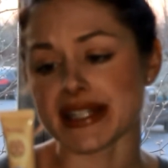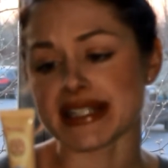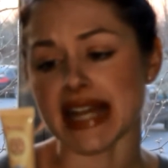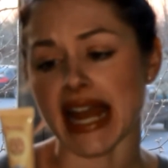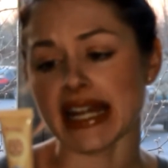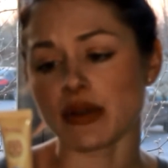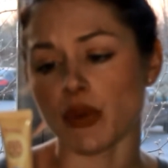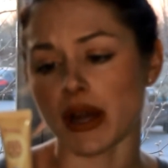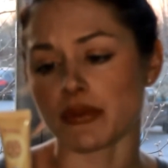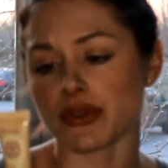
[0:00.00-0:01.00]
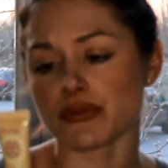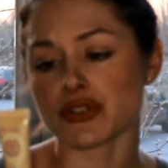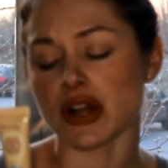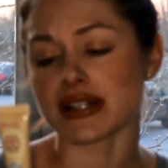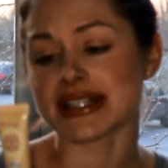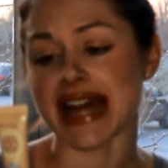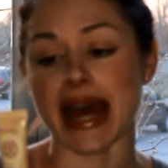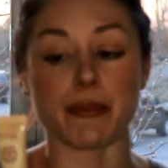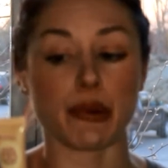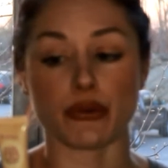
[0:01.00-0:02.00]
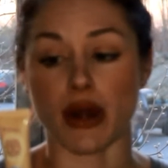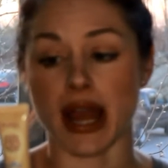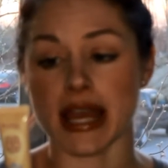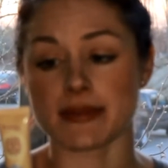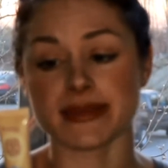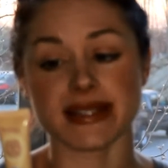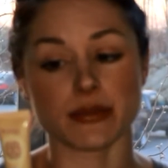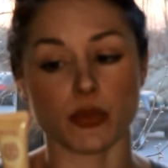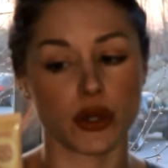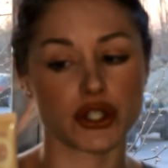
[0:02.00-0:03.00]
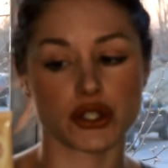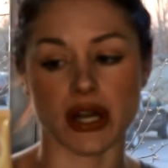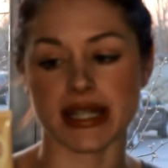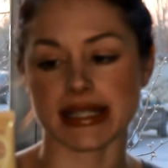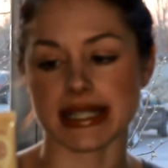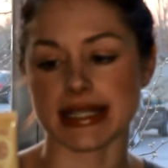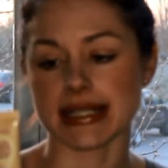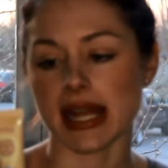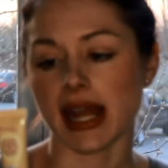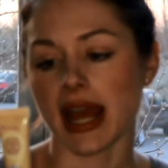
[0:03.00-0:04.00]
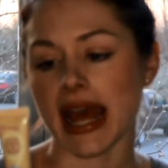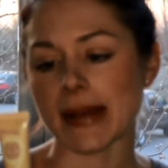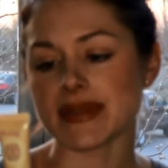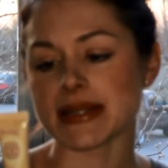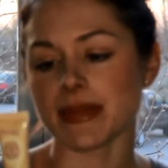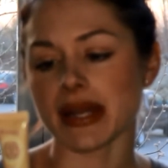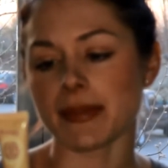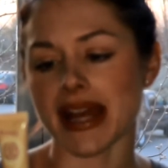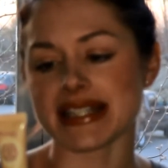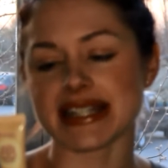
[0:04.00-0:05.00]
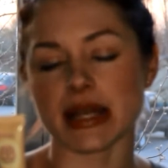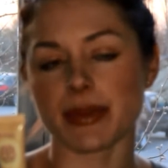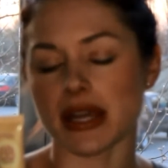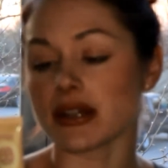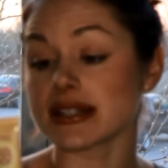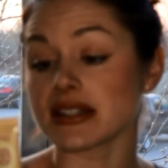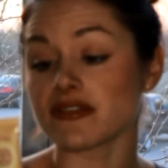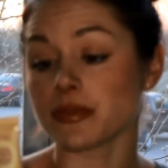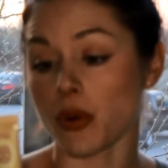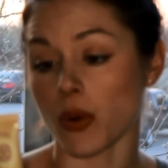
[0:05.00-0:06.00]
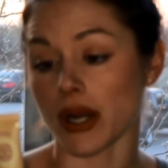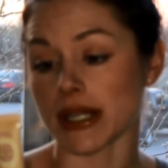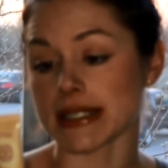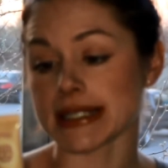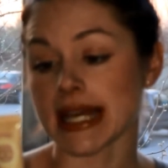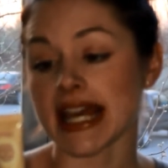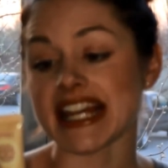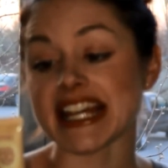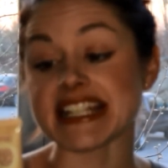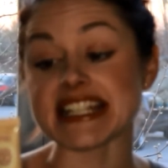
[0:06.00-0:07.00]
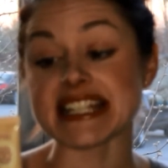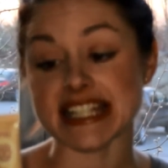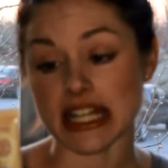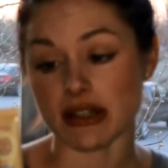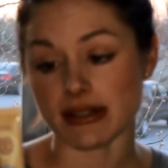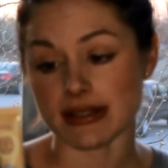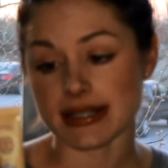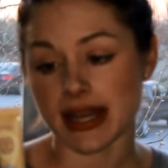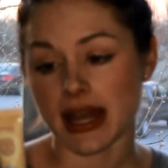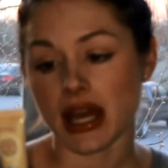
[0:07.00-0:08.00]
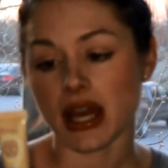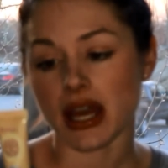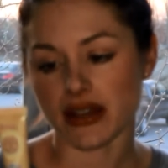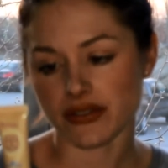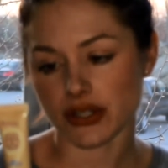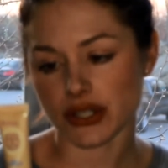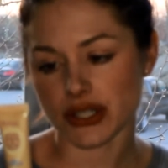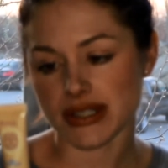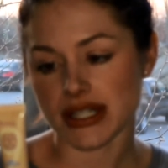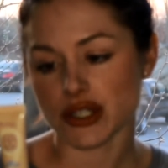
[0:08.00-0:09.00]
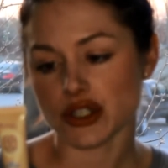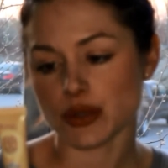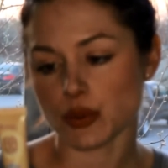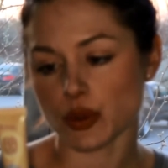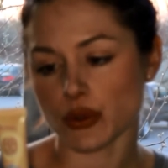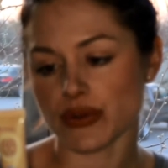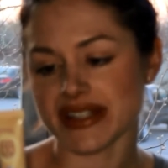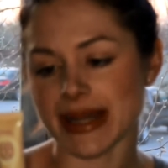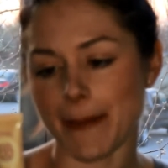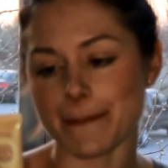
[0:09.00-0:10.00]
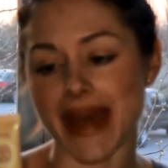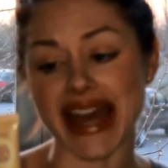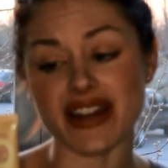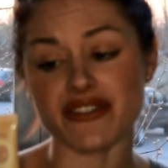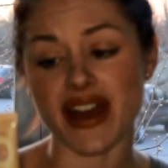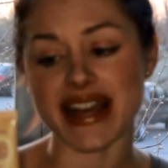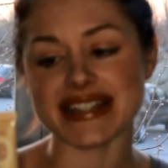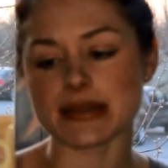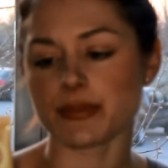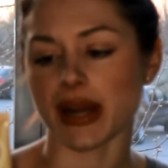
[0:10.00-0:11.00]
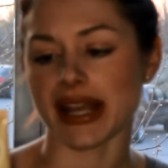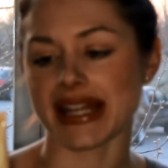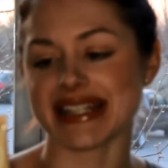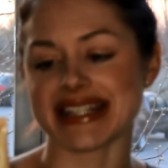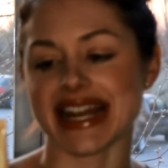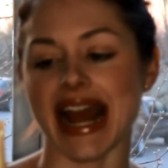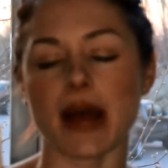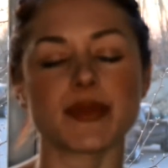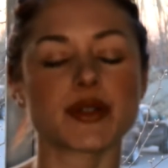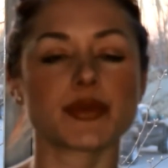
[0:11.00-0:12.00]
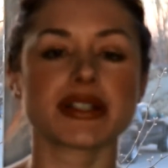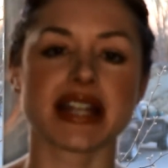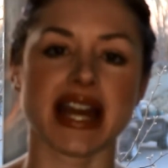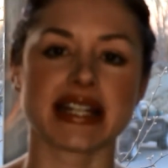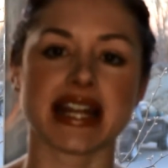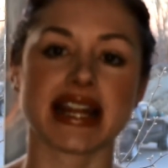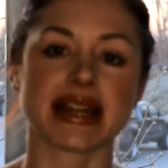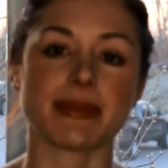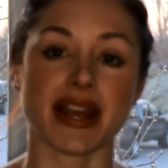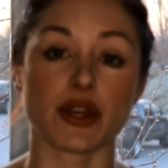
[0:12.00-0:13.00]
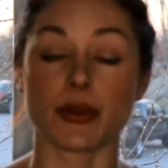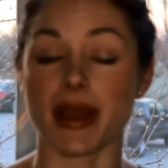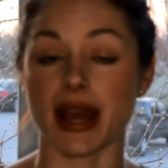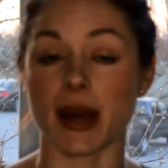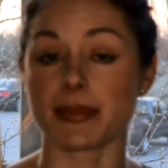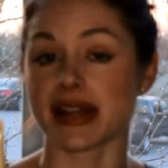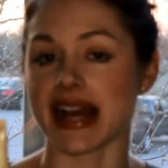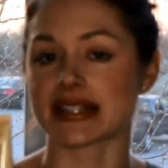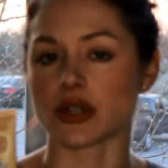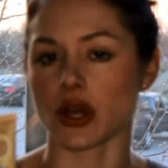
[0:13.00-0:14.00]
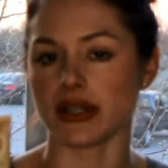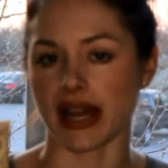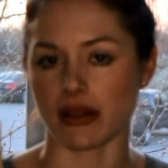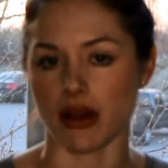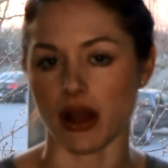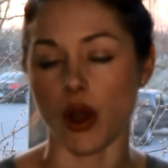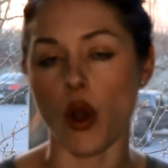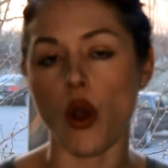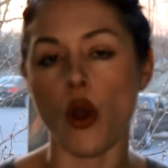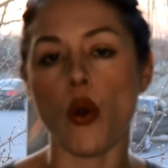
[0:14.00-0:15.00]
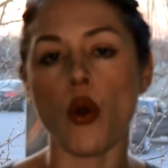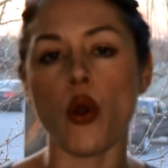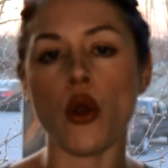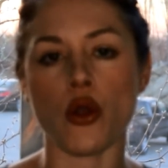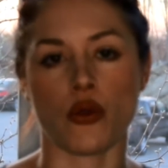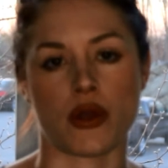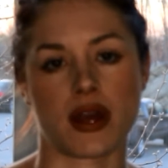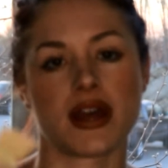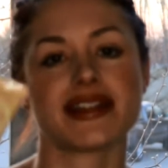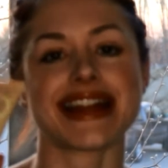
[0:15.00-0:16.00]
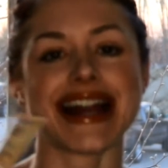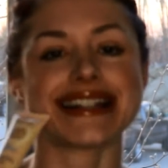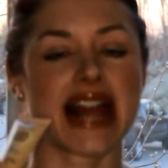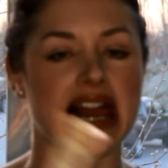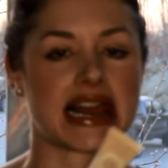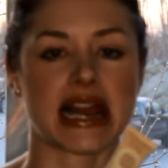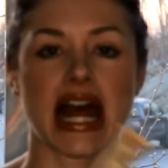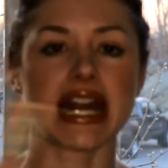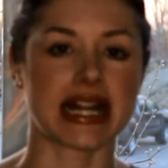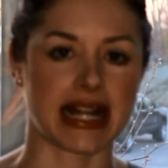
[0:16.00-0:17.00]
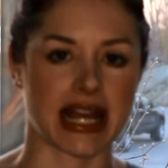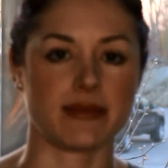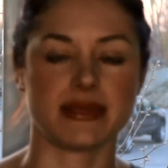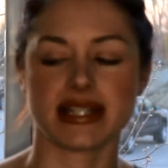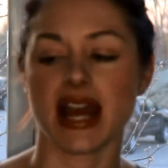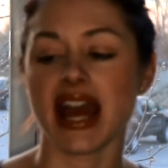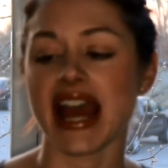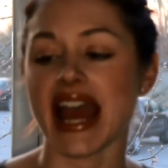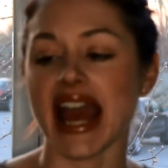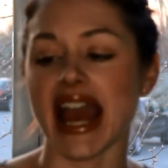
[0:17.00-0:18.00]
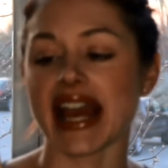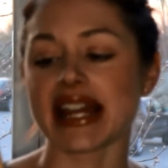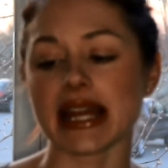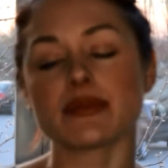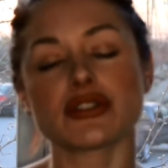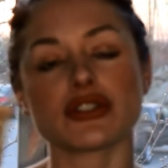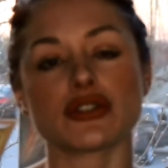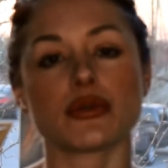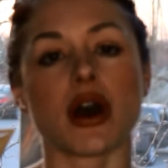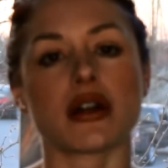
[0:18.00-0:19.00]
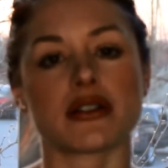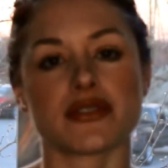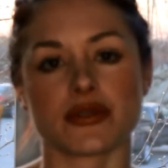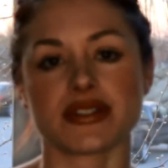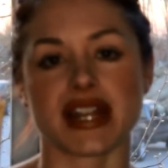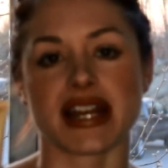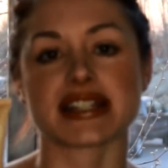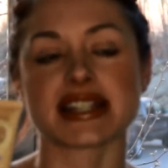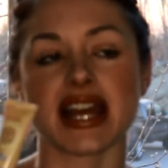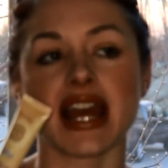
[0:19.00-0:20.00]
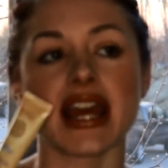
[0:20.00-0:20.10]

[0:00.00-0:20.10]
is 9-in-1 with results that primes, moisturizes, helps minimize the appearance of pores, conceals, covers, smooths, mattifies, brightens, and helps protect and make your makeup last all day long. Whew! That is a lot of claims. It claims to do all of those things.